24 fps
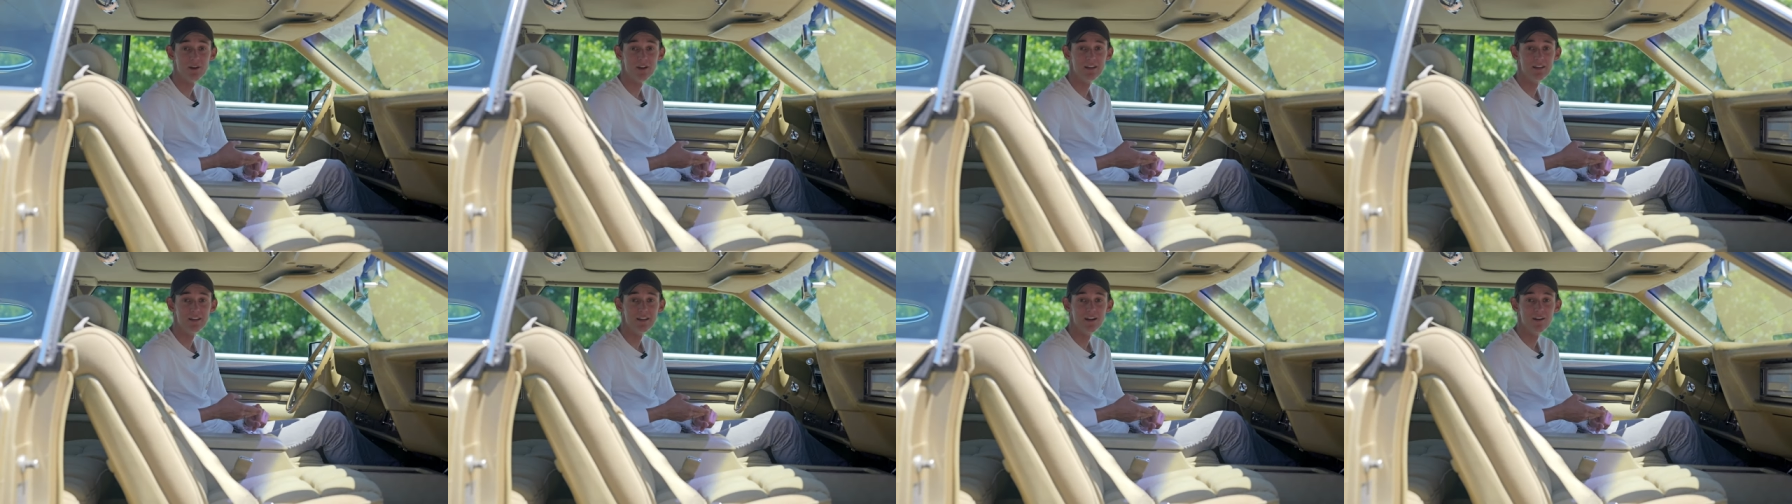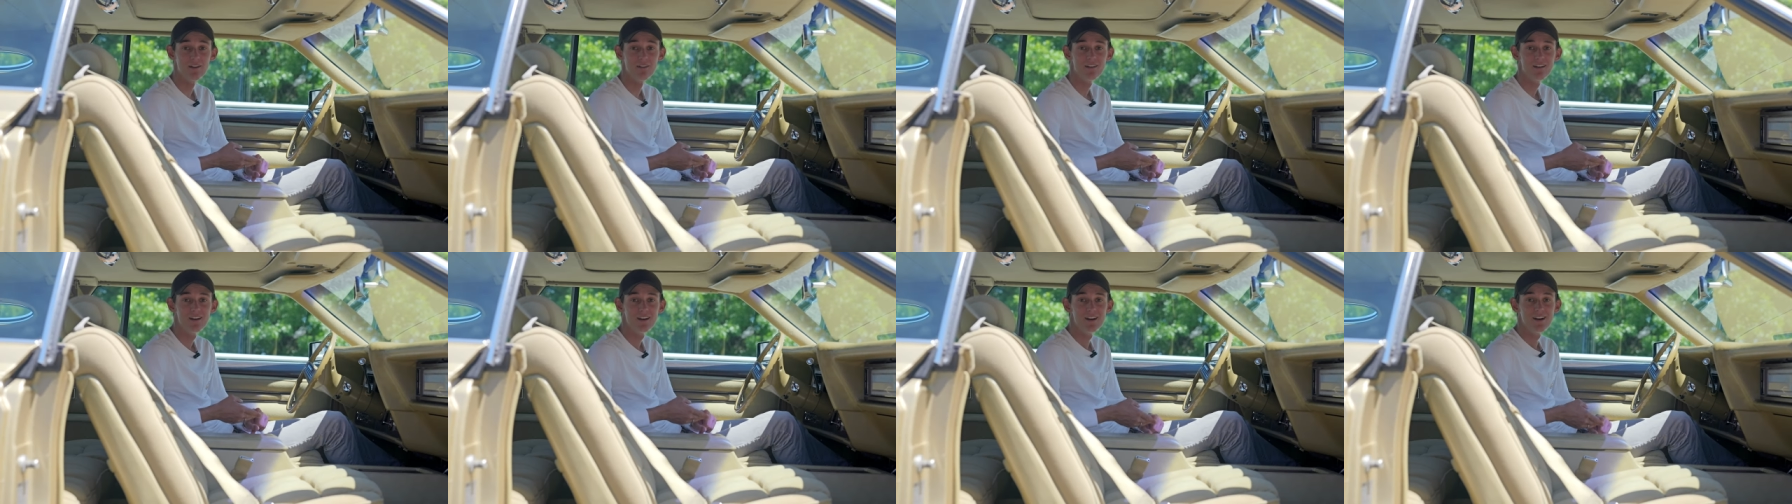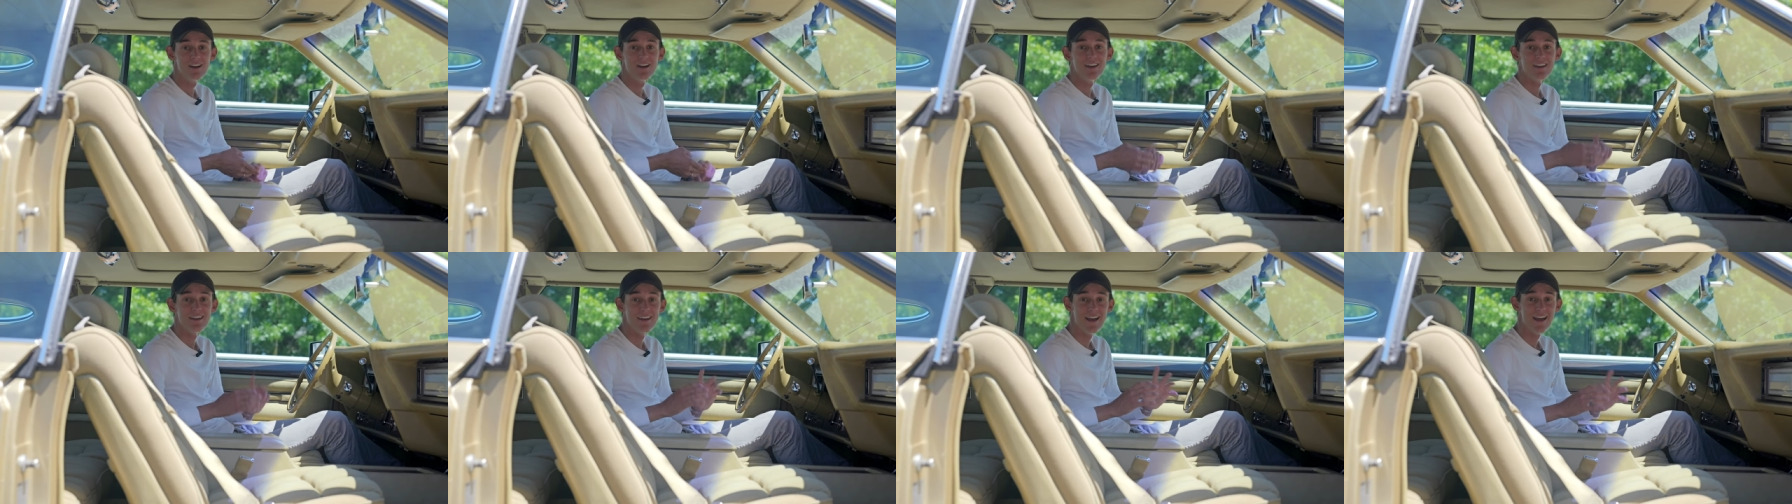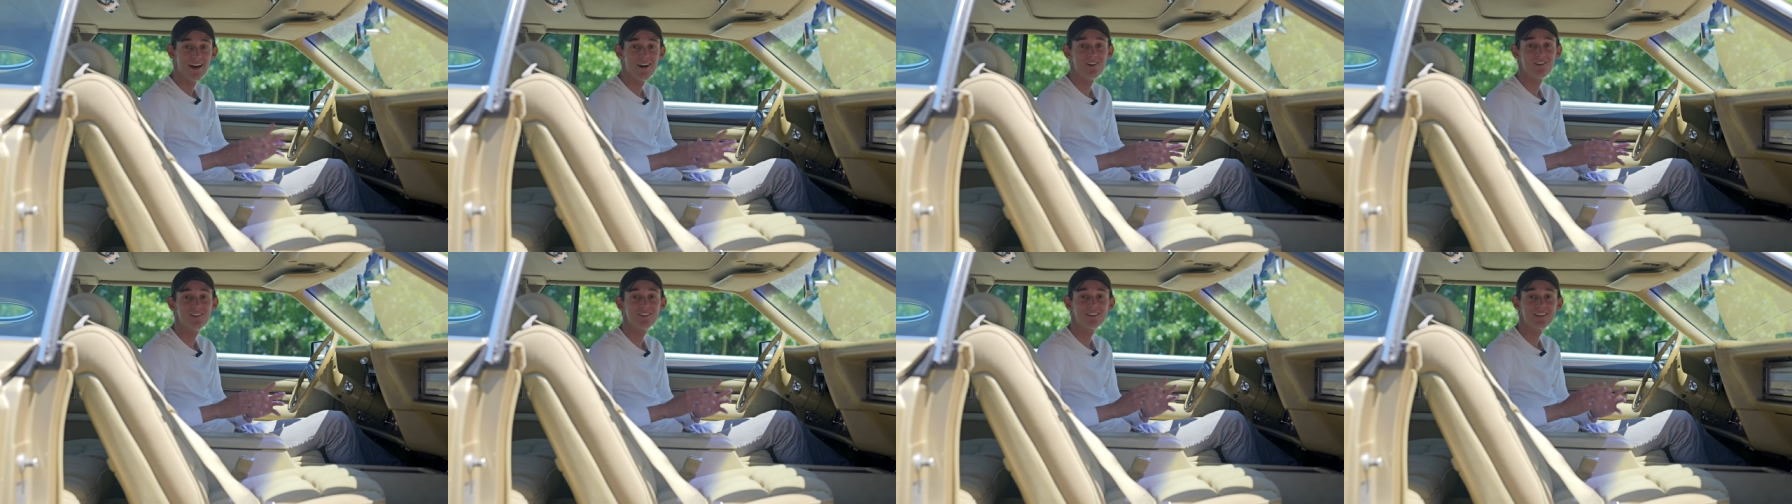radio.
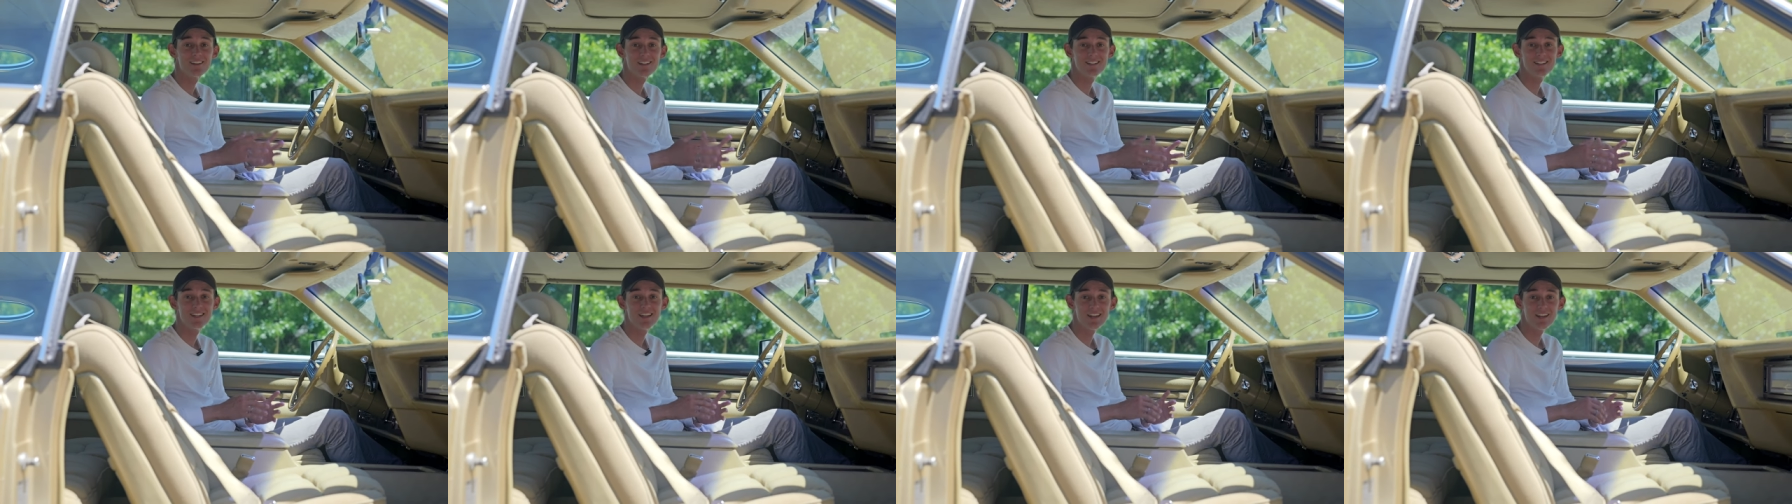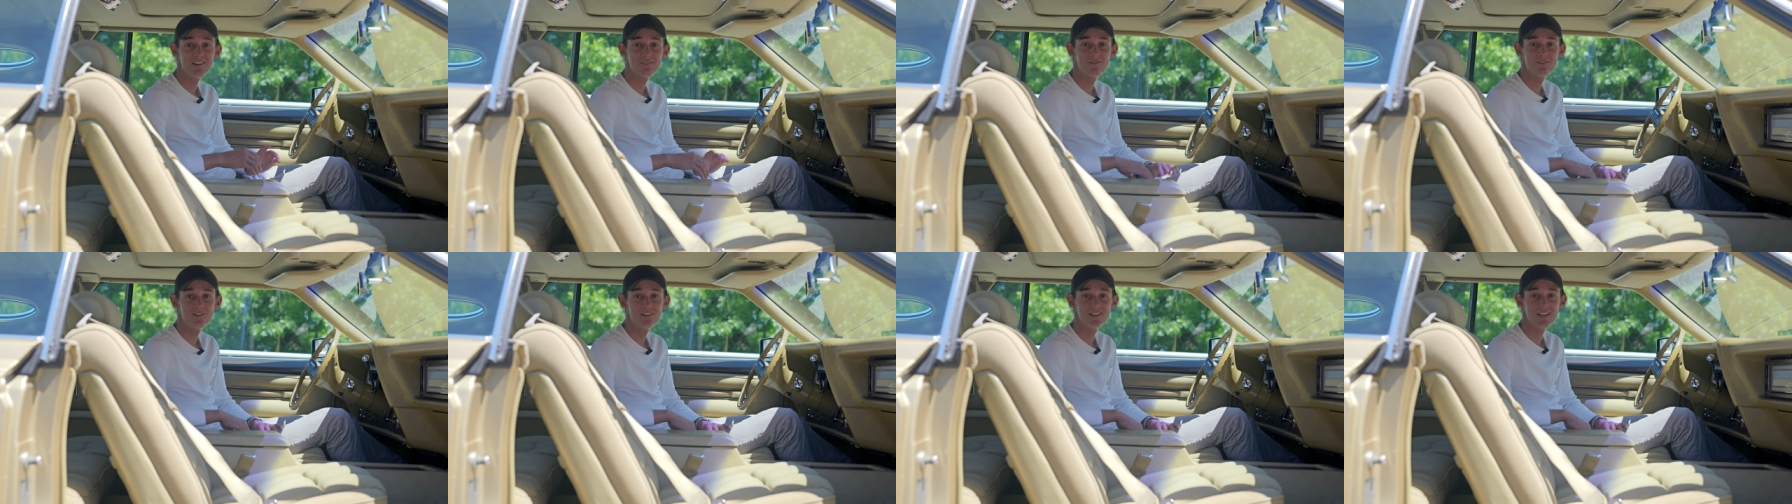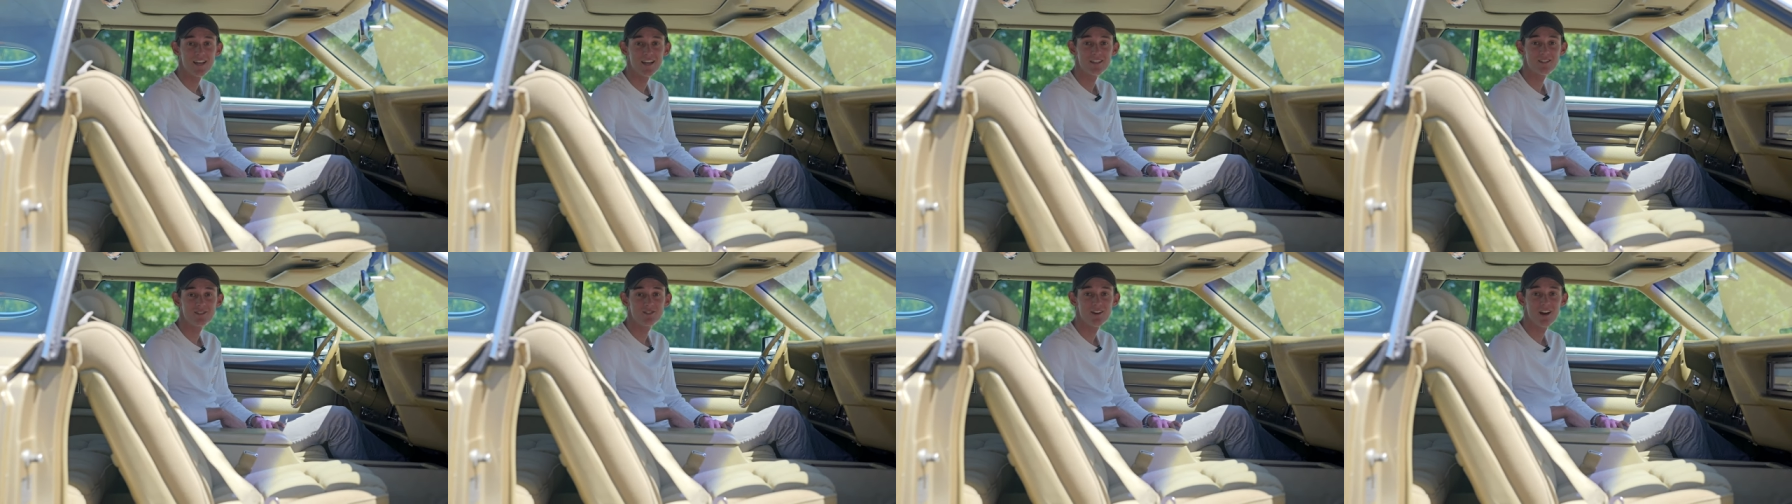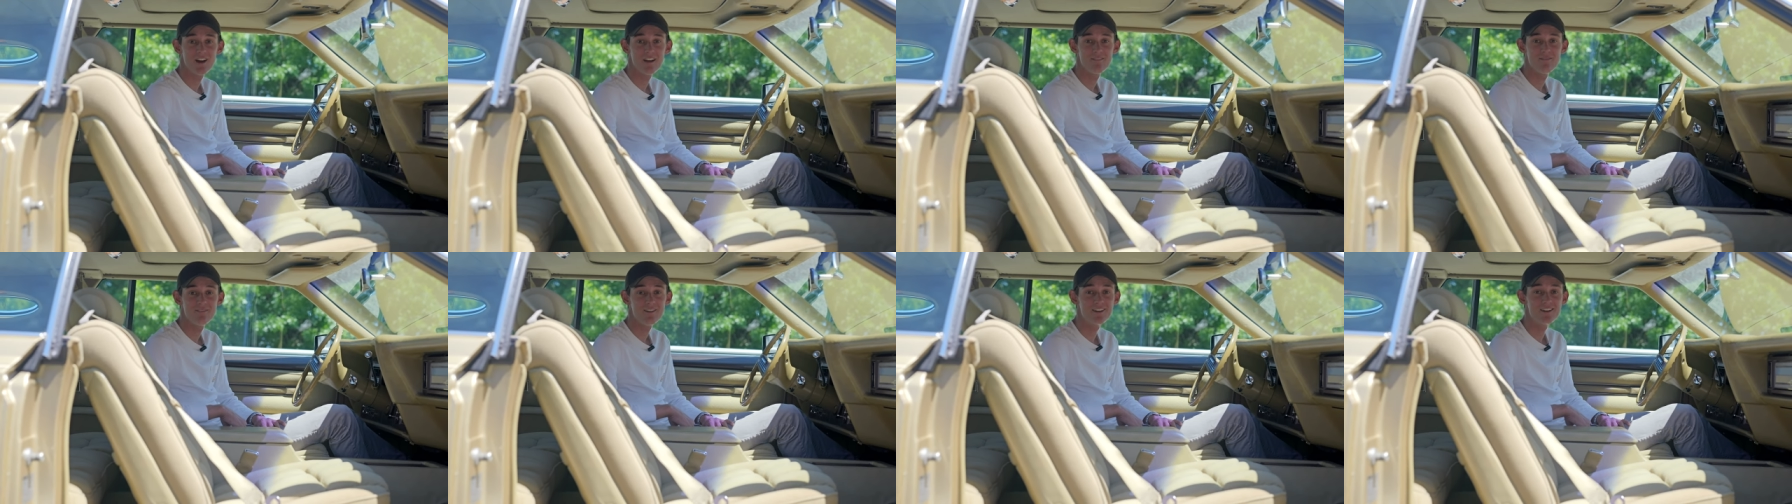Now, let's take it for a test
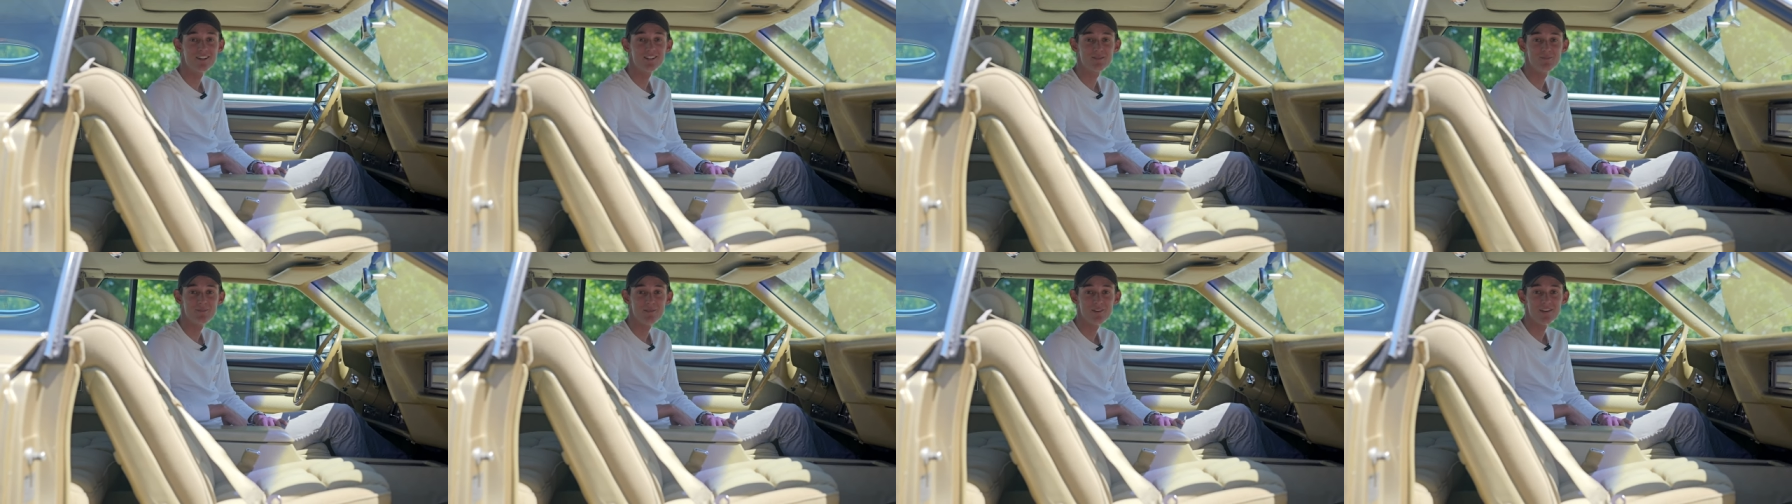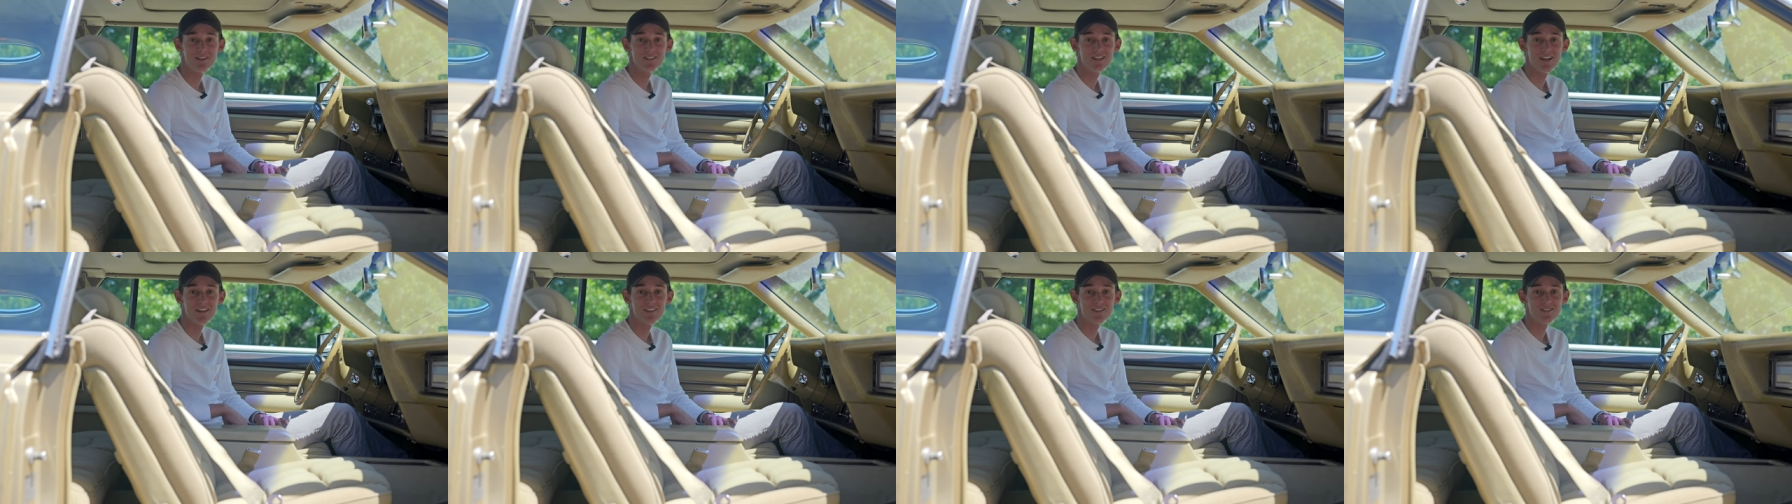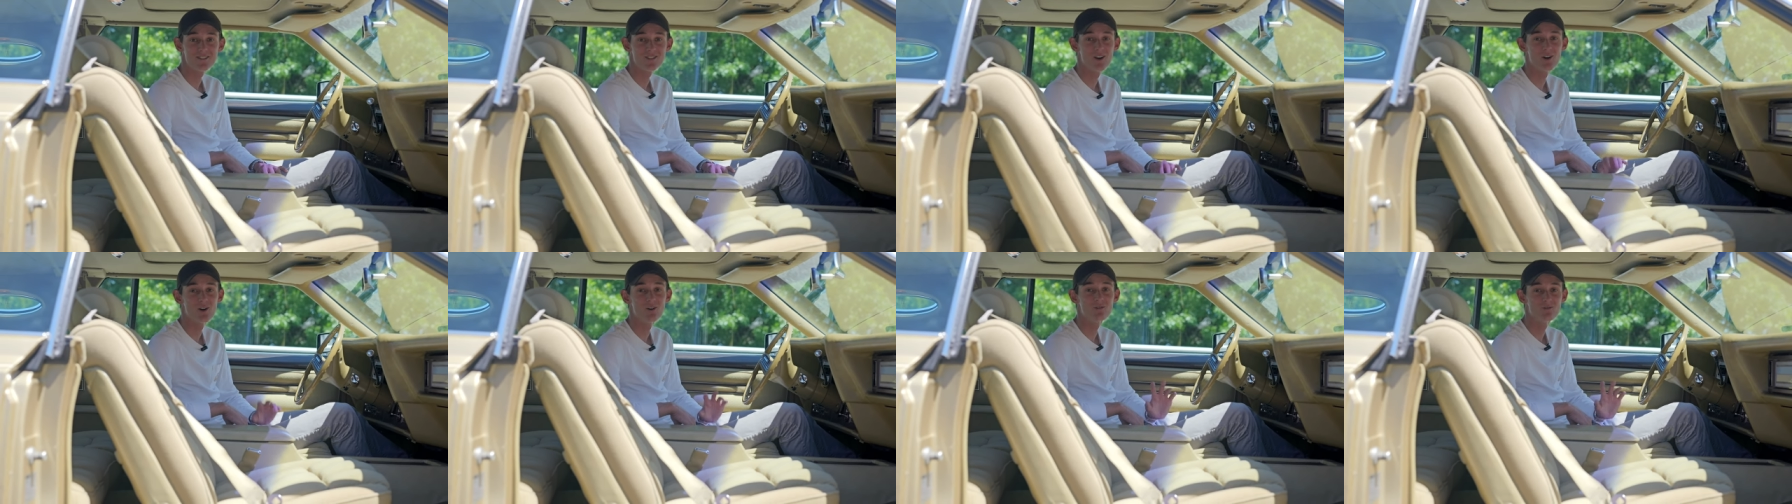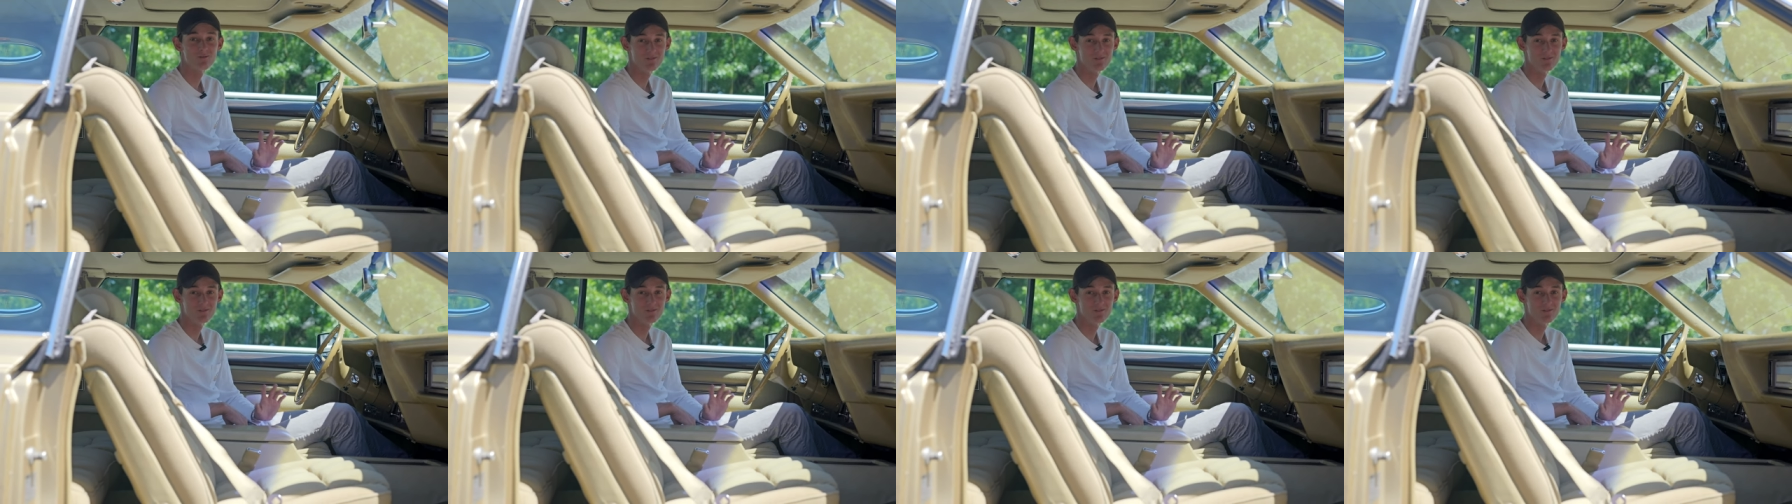drive and experience how this car